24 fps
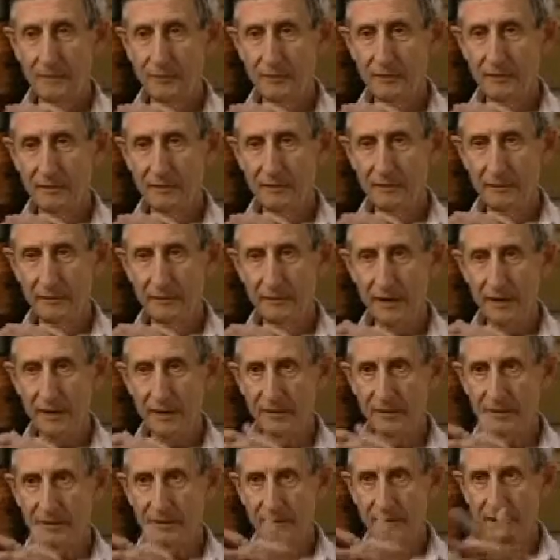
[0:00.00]
But until
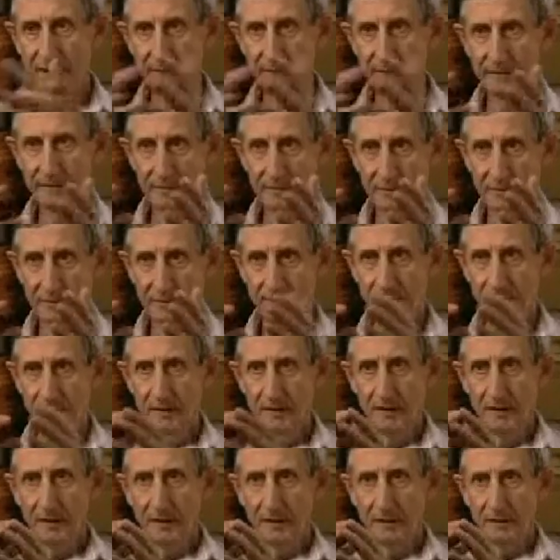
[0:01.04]
now, we don't have it.
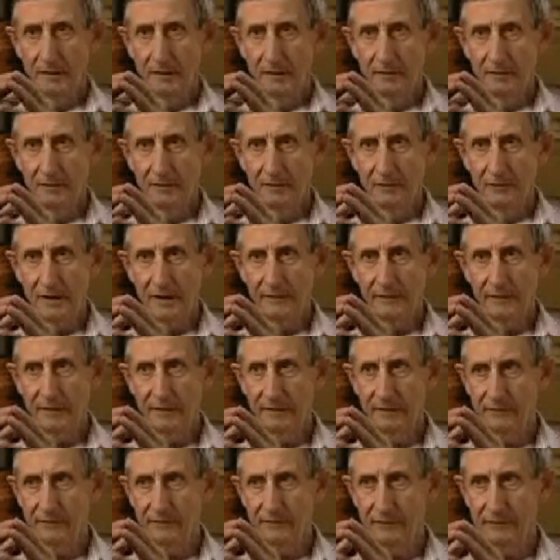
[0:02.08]
And until you have
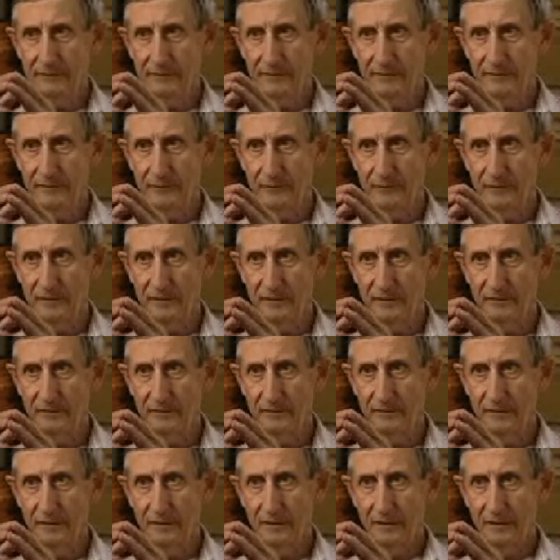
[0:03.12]
that sort of
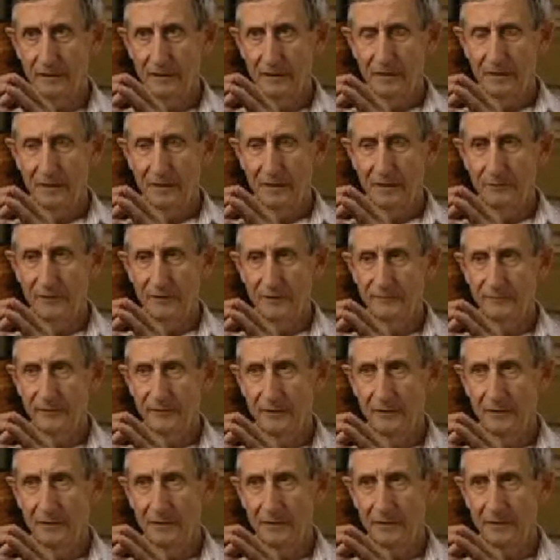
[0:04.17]
information, it makes
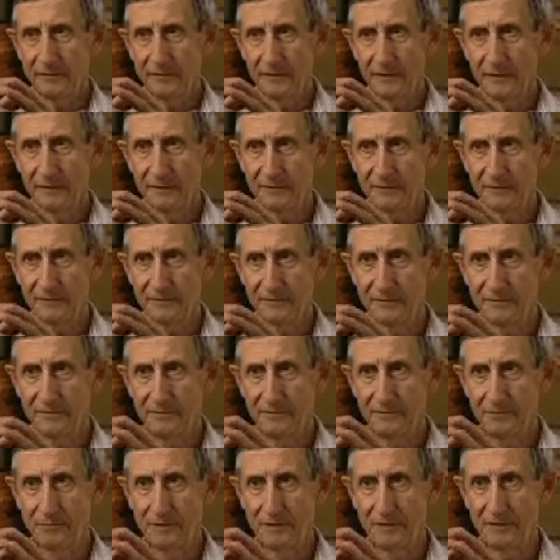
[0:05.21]
very little sense
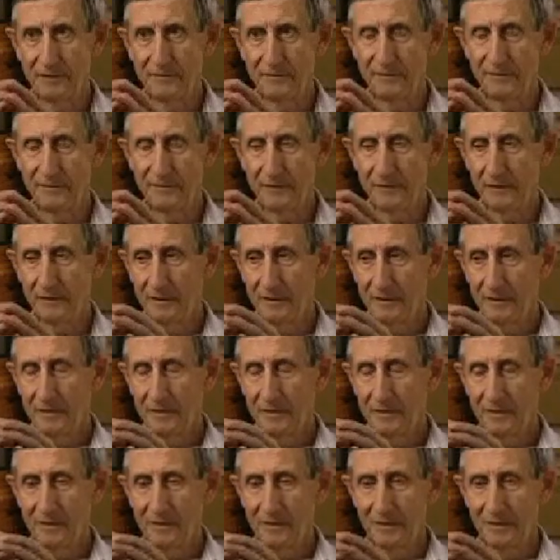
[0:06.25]
just to believe
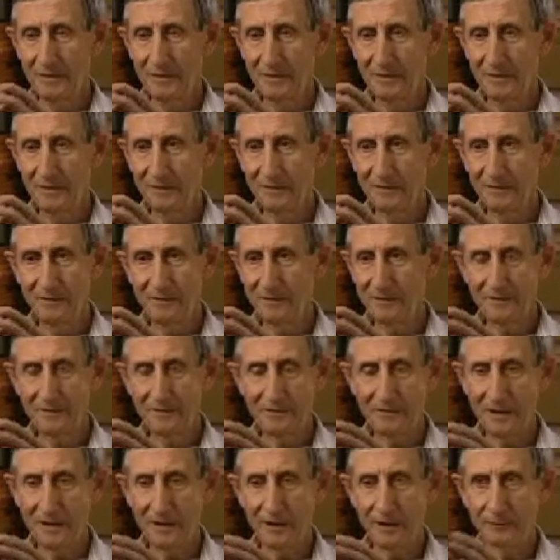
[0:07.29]

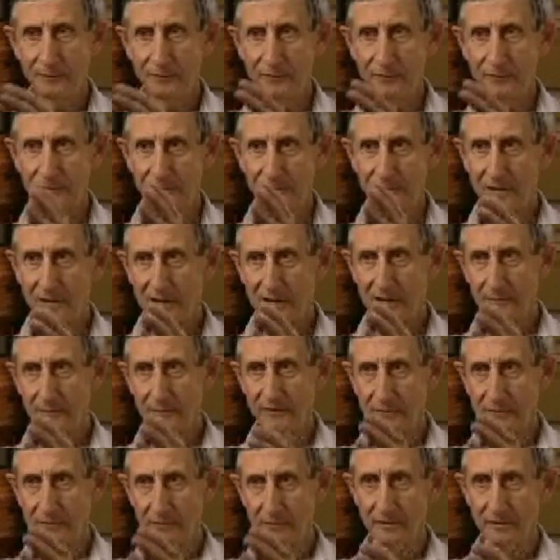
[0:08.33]
the output of the
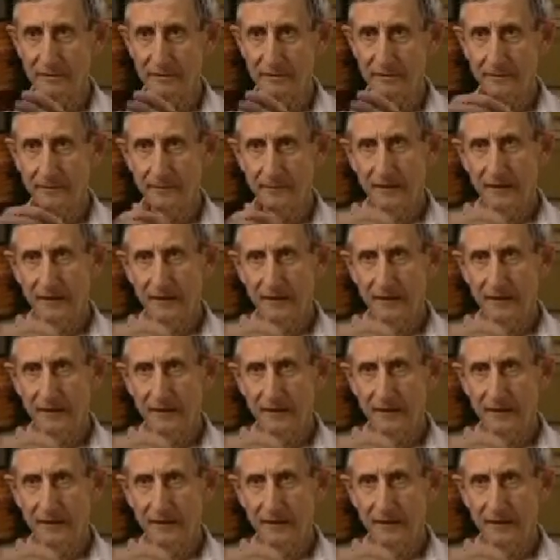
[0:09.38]
climate models.